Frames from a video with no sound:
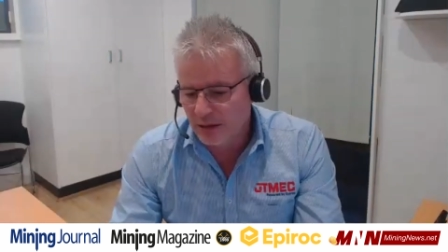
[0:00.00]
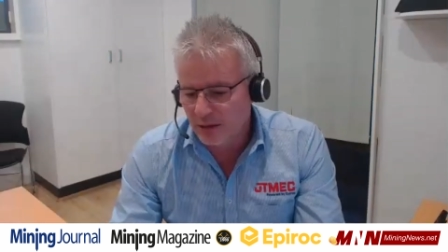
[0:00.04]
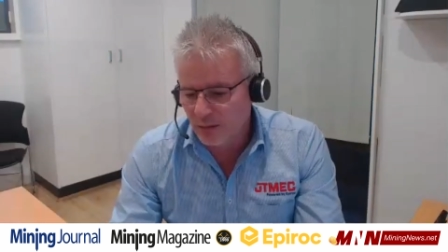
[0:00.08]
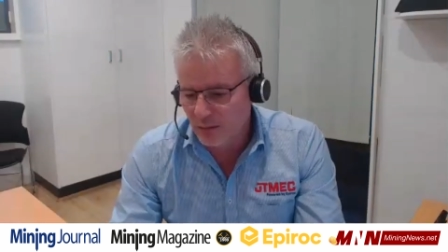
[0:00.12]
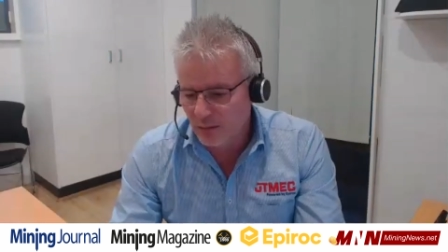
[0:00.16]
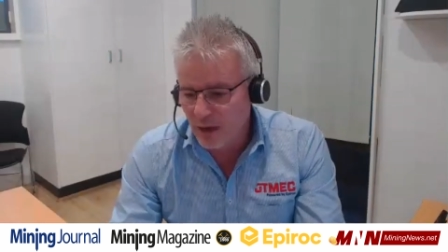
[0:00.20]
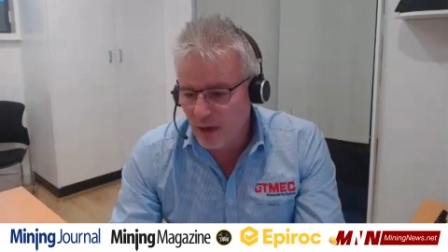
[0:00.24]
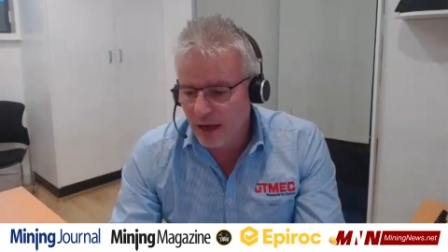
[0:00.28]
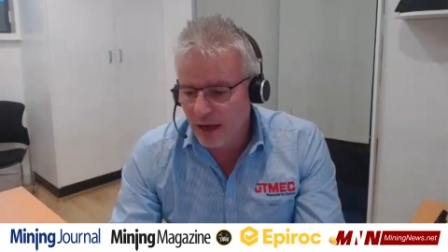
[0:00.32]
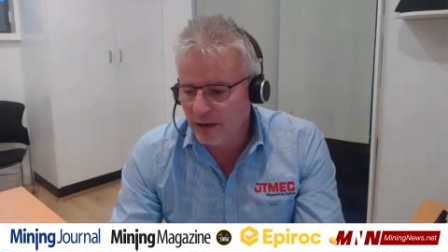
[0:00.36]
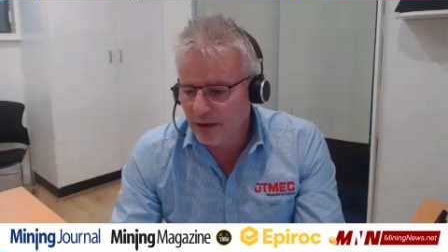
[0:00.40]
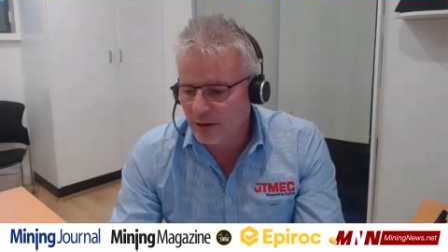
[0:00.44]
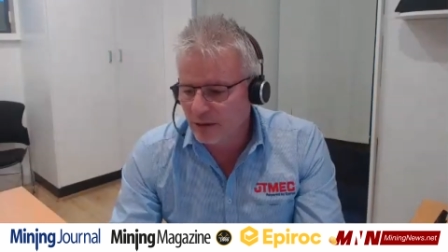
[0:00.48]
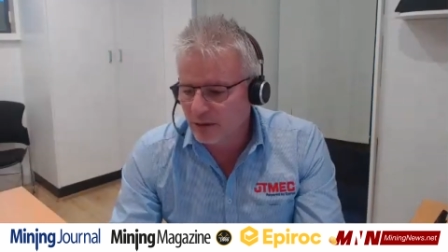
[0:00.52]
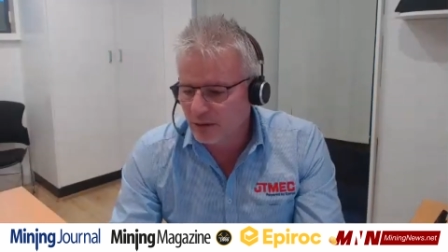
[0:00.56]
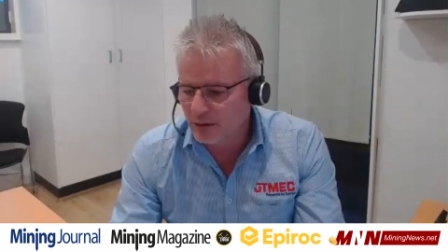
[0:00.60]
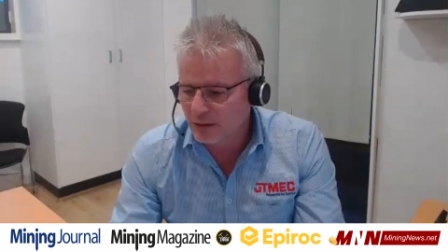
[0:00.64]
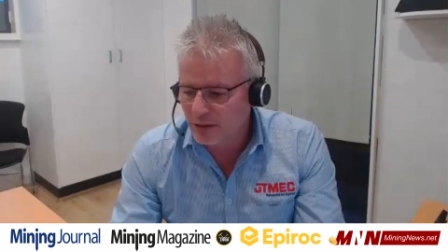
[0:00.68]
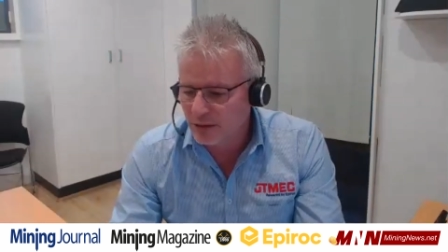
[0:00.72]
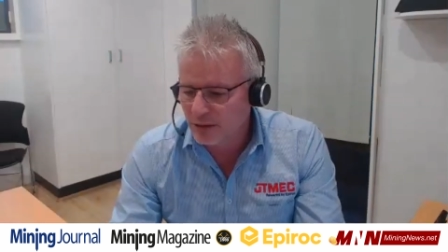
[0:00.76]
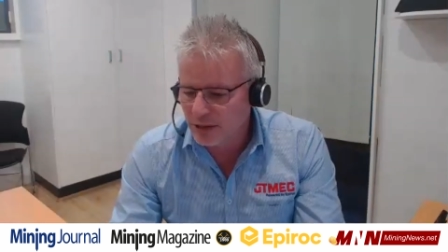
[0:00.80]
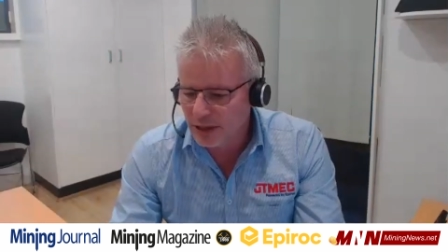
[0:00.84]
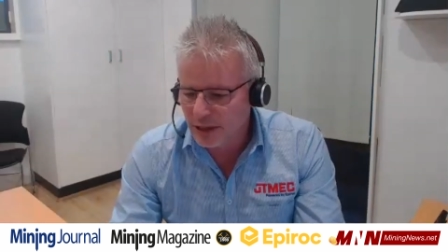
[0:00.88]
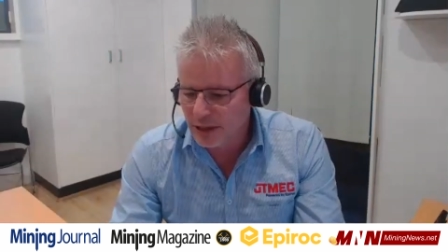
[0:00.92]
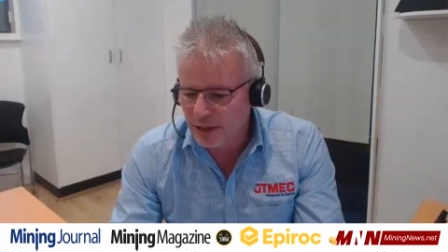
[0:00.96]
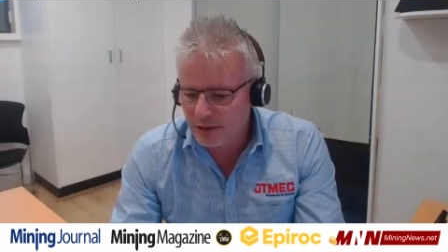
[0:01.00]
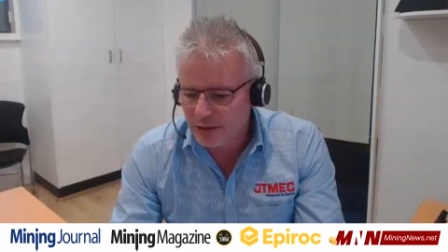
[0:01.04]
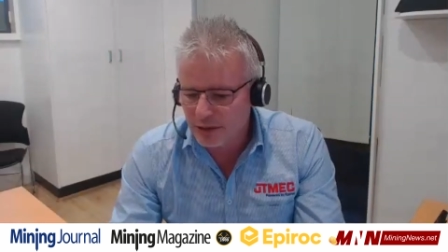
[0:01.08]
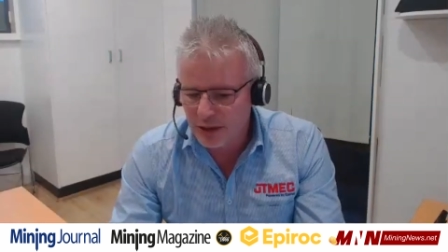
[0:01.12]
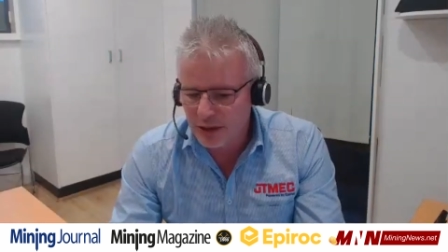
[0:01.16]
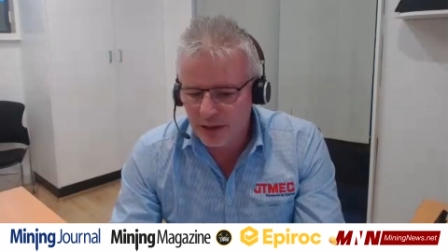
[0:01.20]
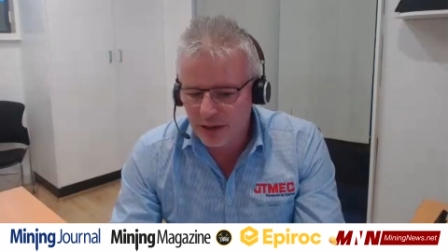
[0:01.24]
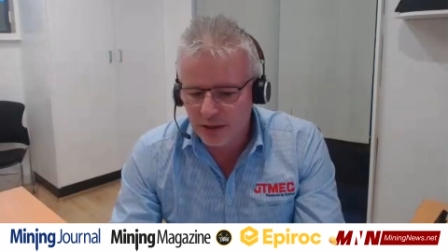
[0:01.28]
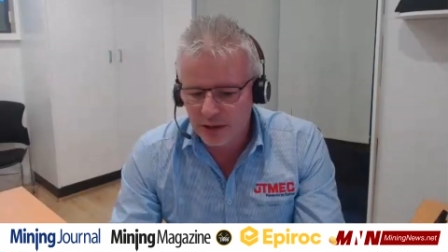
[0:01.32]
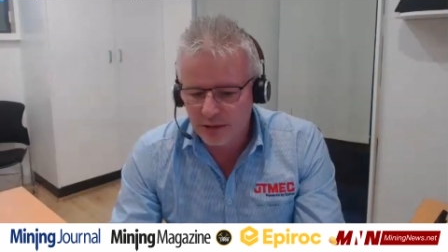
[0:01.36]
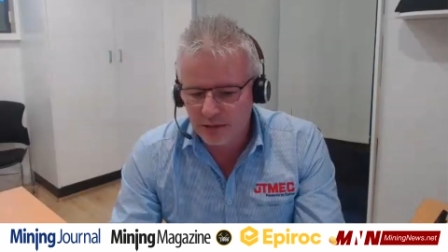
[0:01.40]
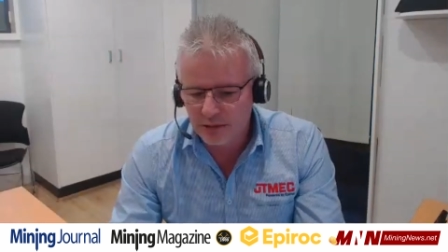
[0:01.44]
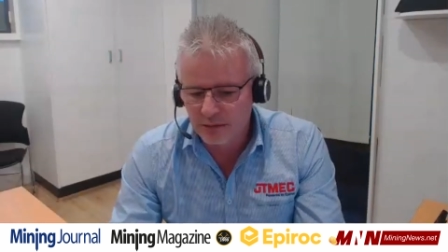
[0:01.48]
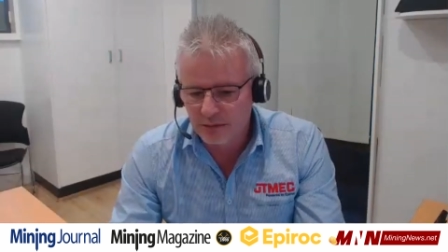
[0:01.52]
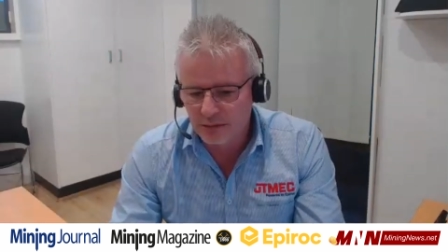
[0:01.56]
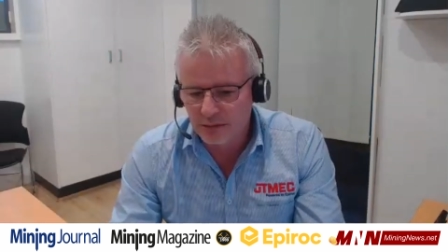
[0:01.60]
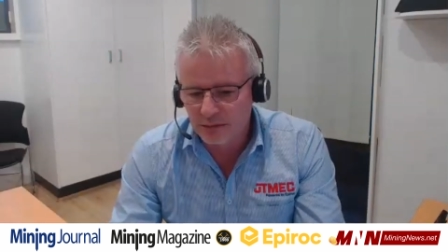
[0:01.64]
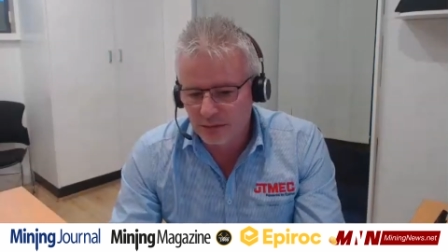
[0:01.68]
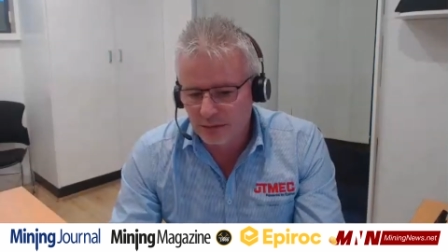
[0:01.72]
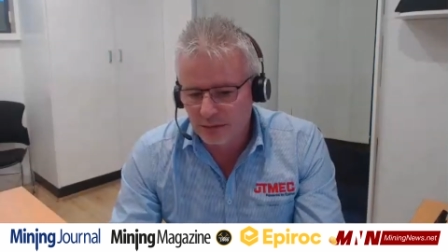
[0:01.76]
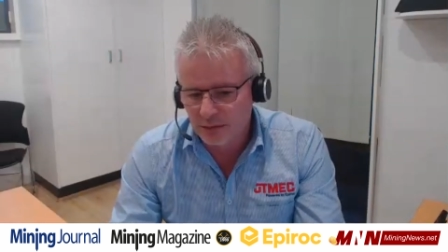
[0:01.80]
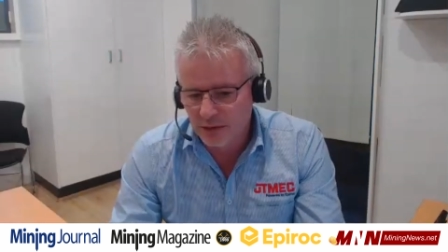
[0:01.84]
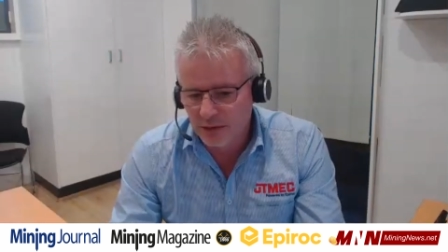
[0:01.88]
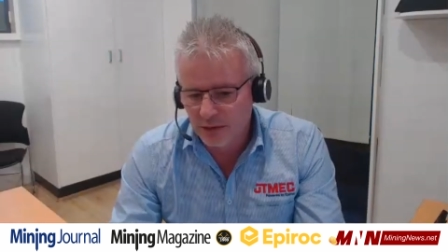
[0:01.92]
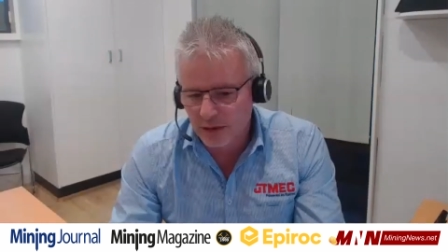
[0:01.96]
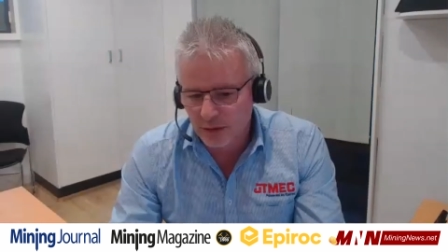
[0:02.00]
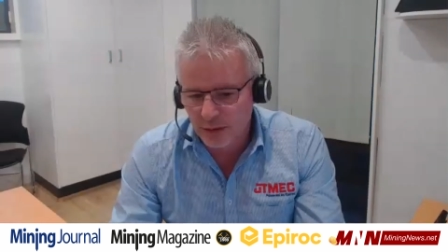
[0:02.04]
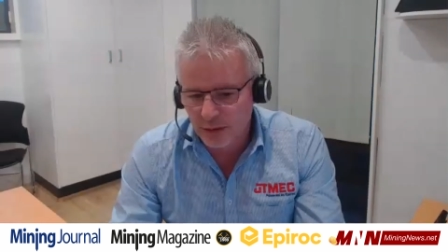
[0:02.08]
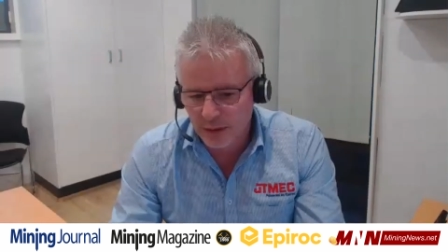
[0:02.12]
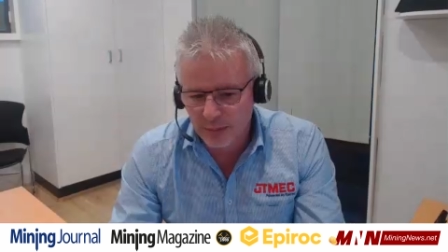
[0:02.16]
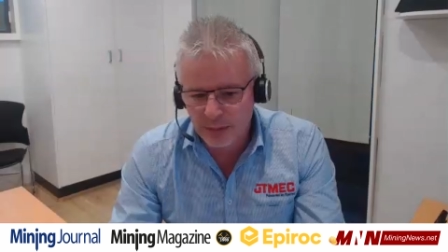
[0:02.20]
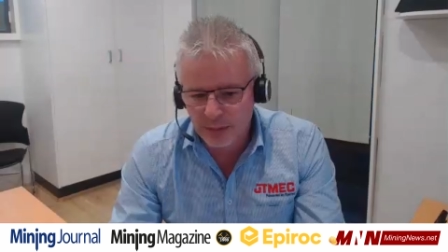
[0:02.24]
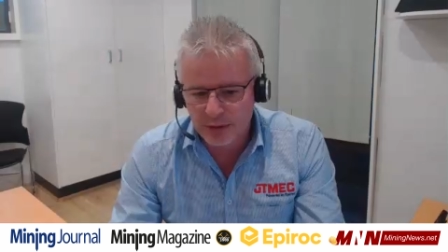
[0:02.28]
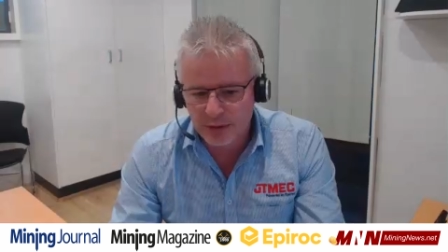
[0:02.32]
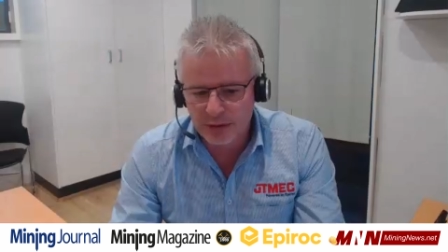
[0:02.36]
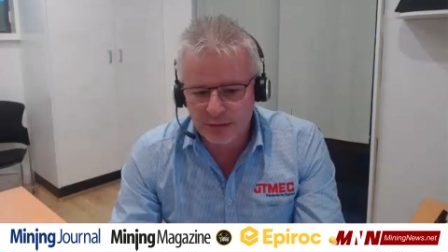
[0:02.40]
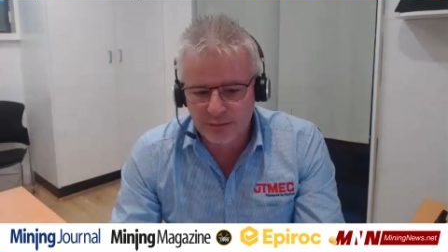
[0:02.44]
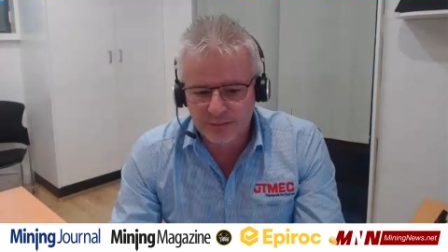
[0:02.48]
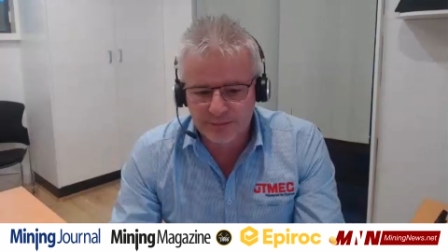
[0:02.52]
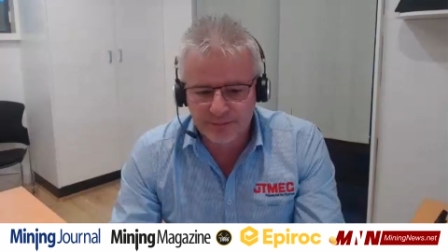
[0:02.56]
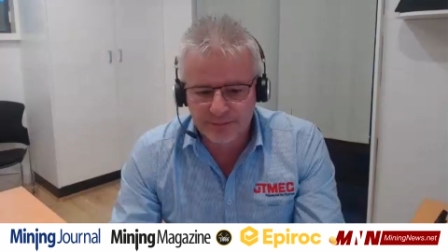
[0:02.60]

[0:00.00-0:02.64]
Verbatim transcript: run all the electric equipment?